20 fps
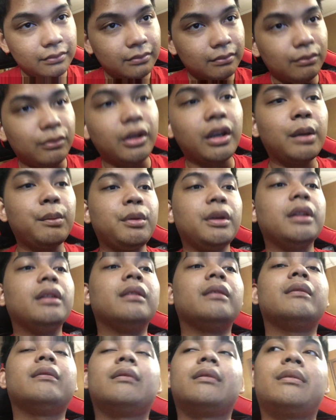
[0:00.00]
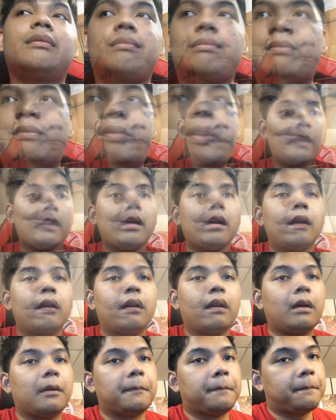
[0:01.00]
BRB in 5
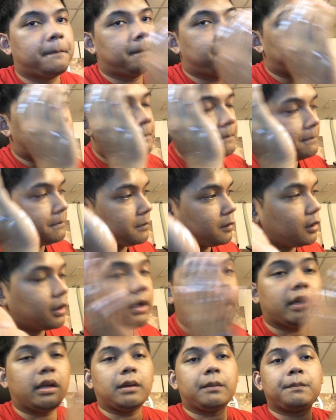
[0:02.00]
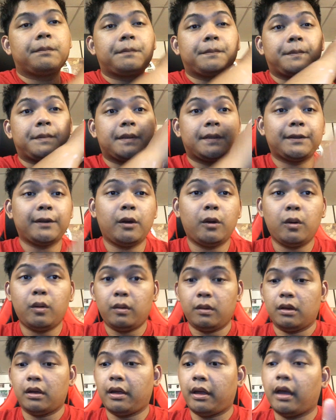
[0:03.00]
seconds. Okay,
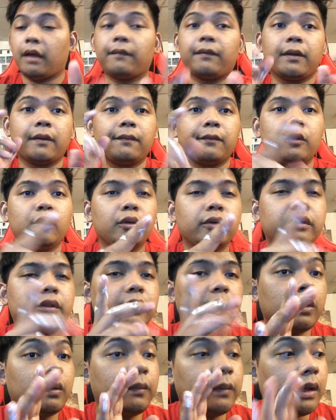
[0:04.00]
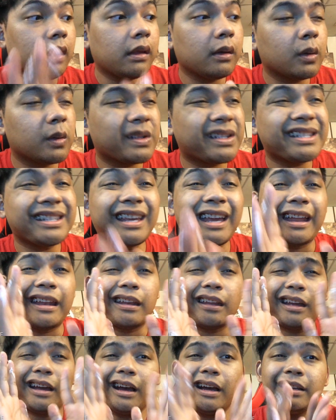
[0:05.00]
so I reviewed 2 videos,
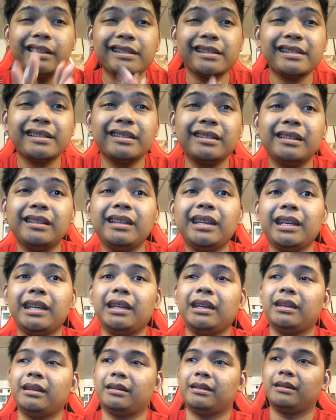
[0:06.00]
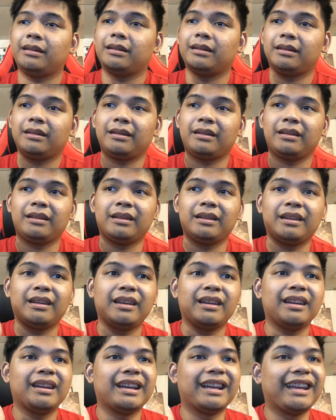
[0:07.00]
and honestly,
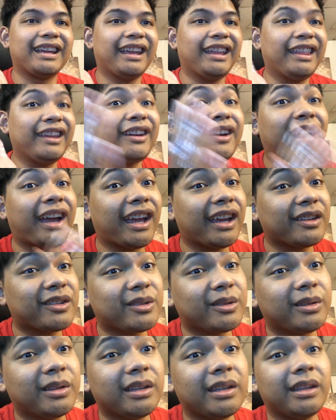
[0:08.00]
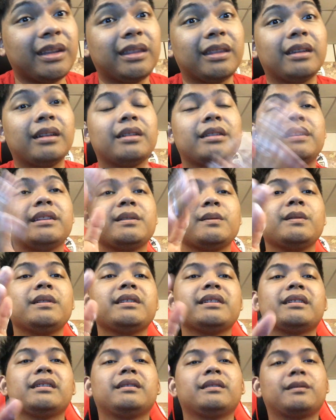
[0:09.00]
they're actually this one
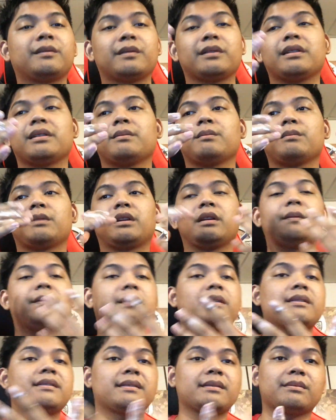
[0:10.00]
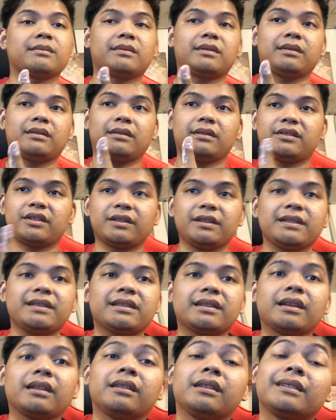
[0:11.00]
is a little my girlfriend's Chinese
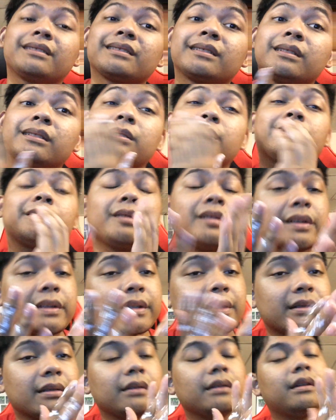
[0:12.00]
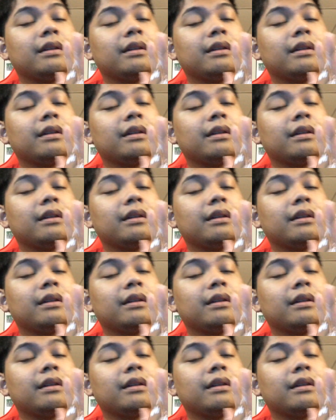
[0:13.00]
said it's a little crisp.